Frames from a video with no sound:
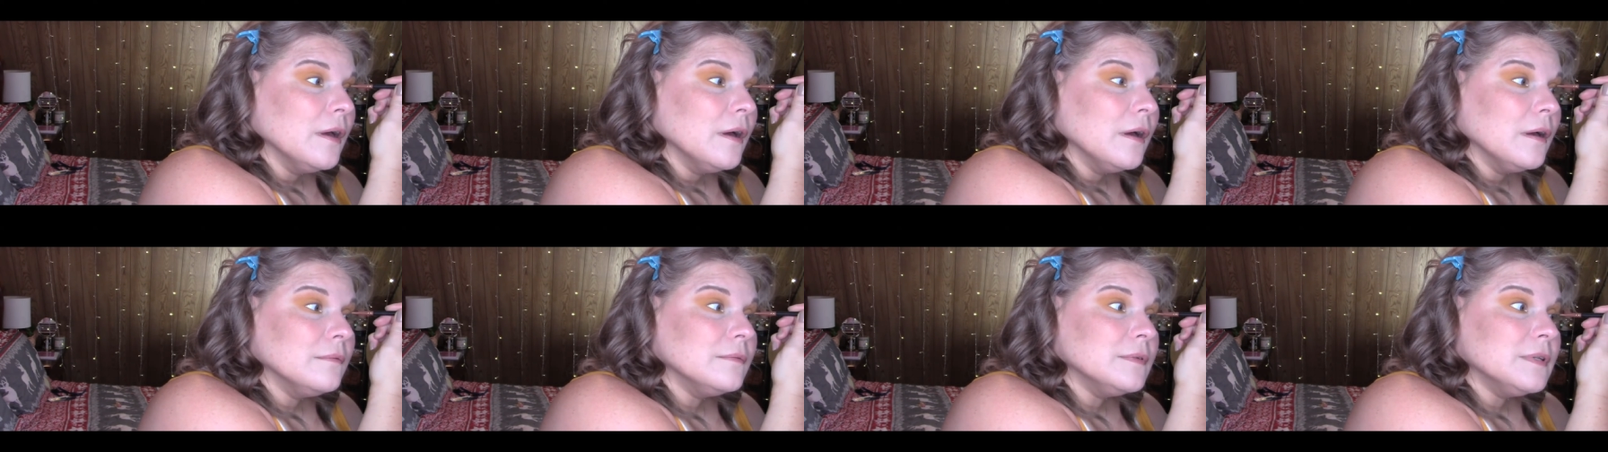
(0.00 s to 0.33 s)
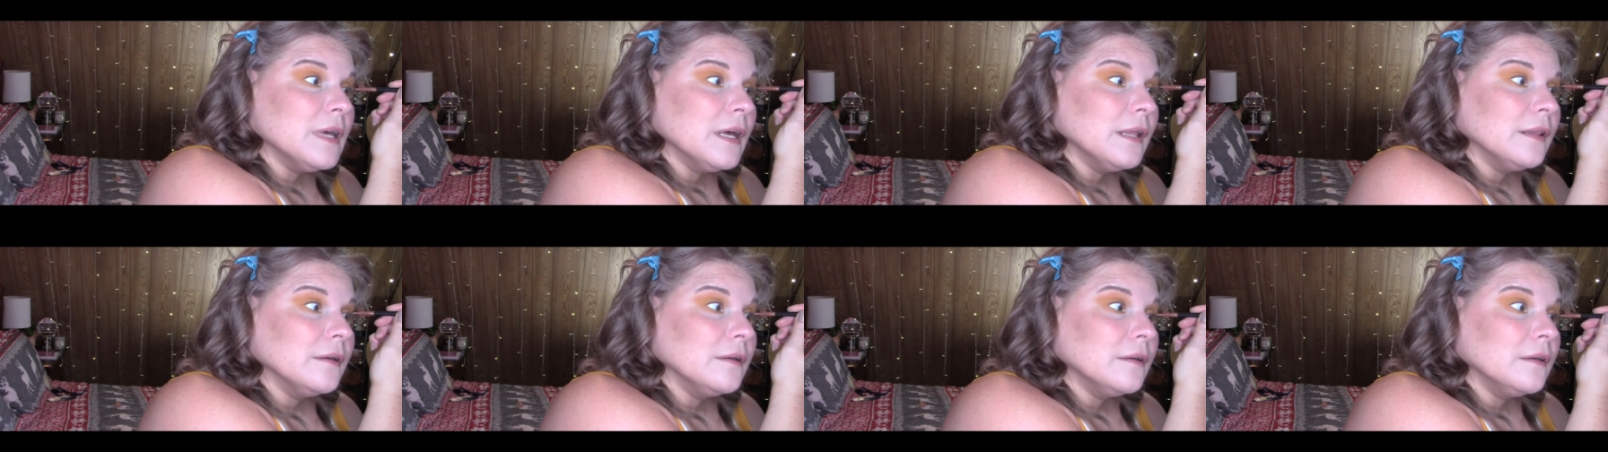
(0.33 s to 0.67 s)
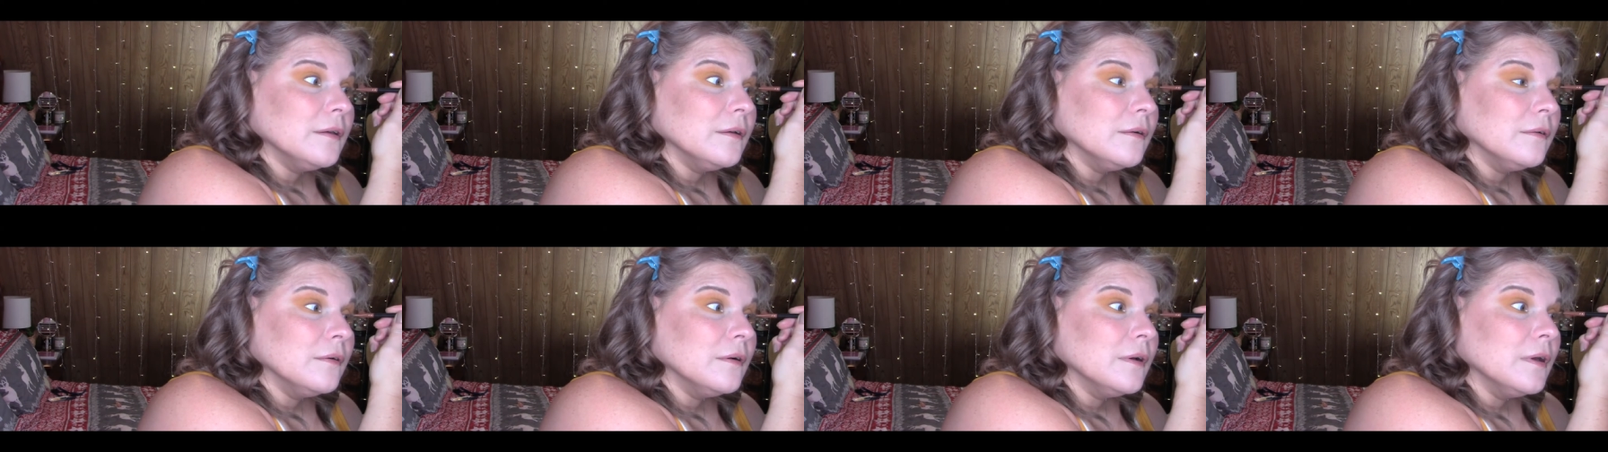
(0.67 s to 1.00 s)
I'm telling
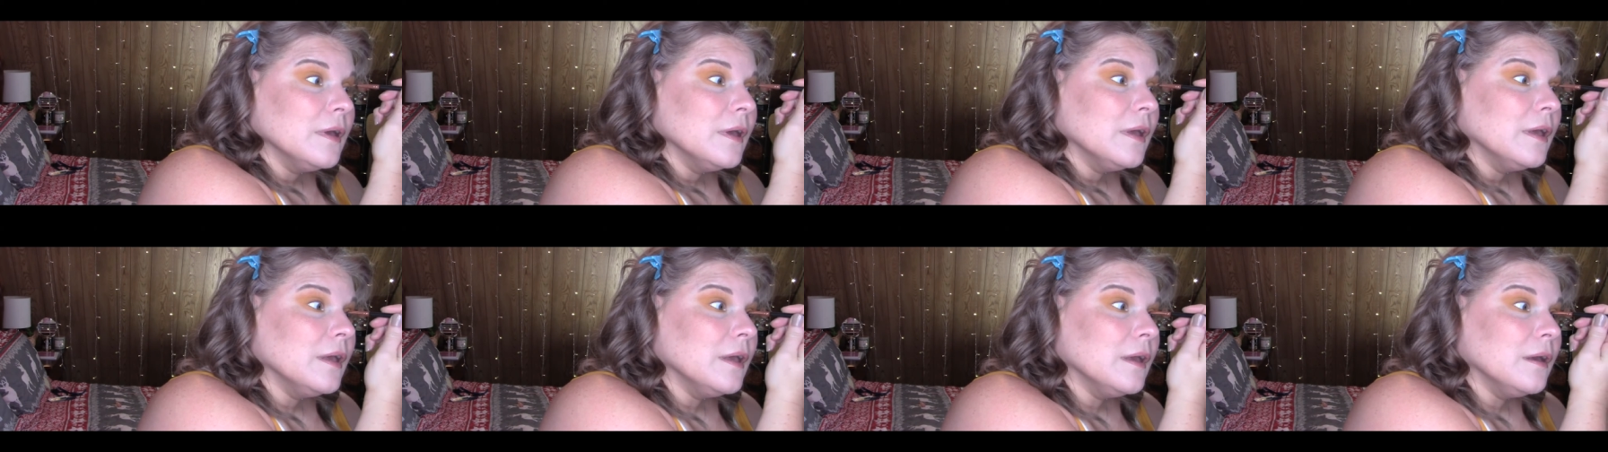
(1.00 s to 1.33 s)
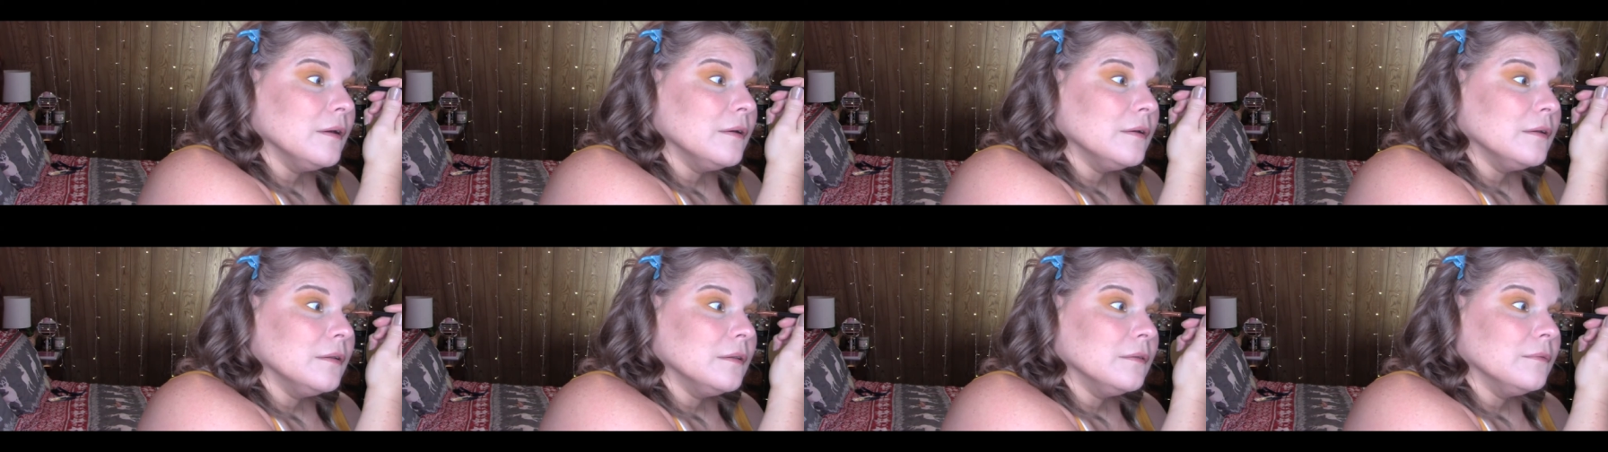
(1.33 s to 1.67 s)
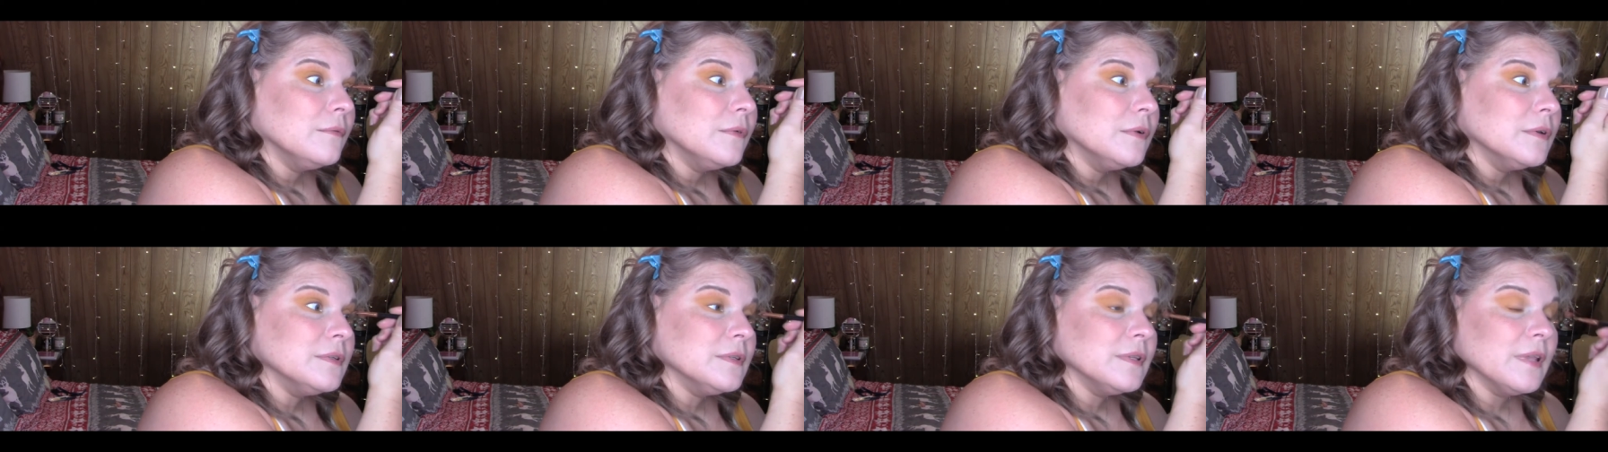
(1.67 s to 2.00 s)
you, it
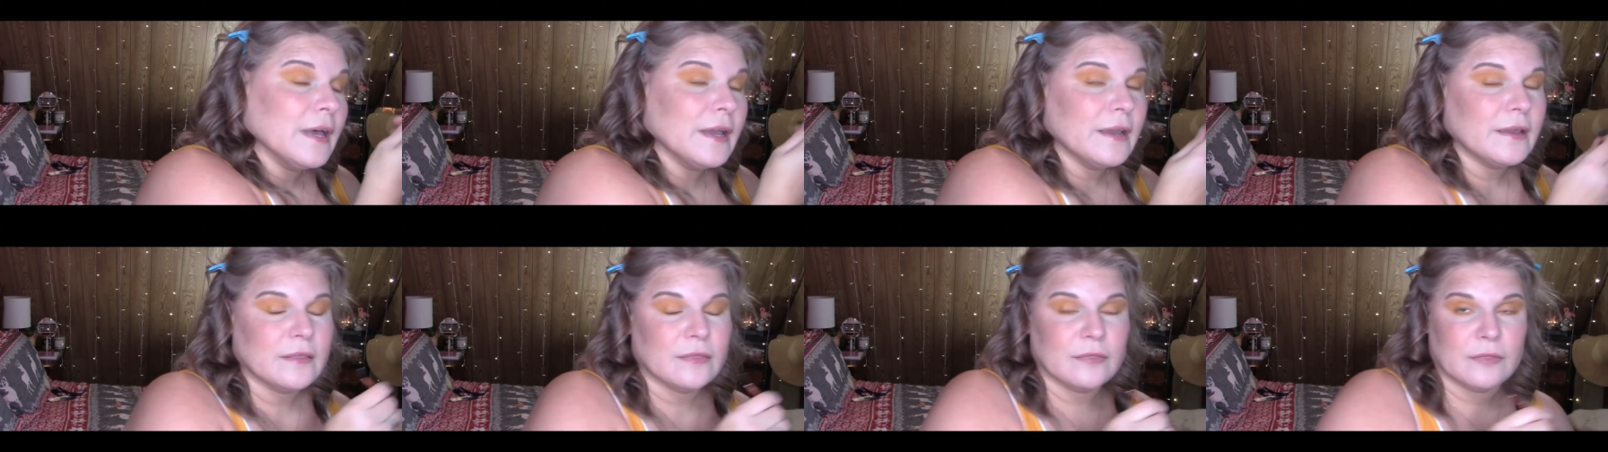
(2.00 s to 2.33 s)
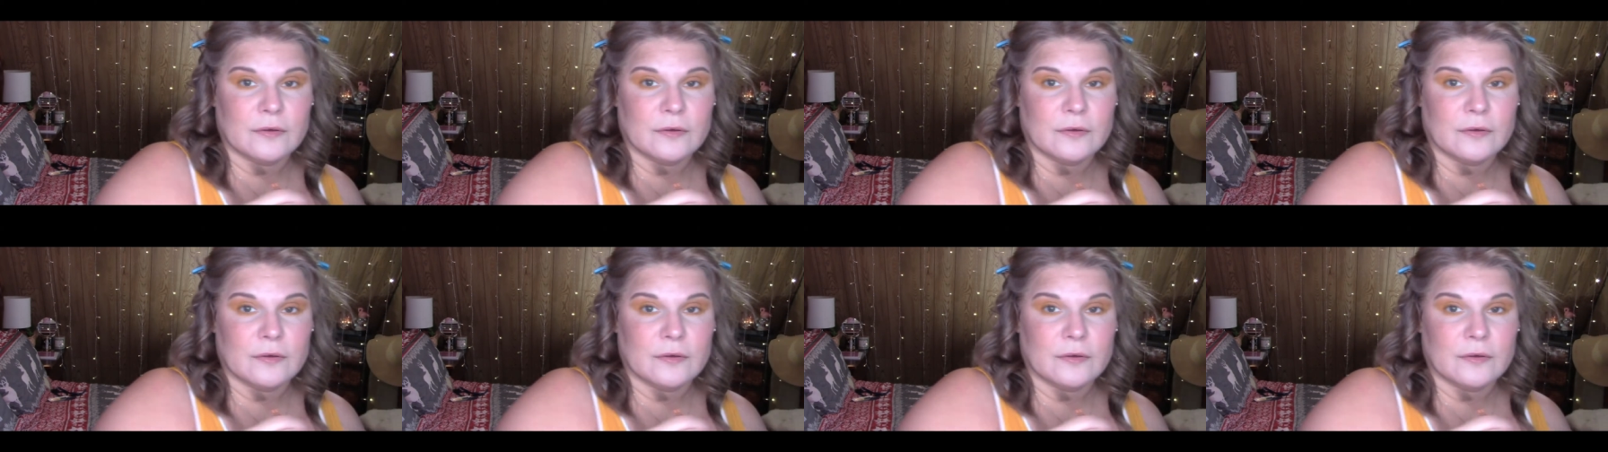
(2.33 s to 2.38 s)
was like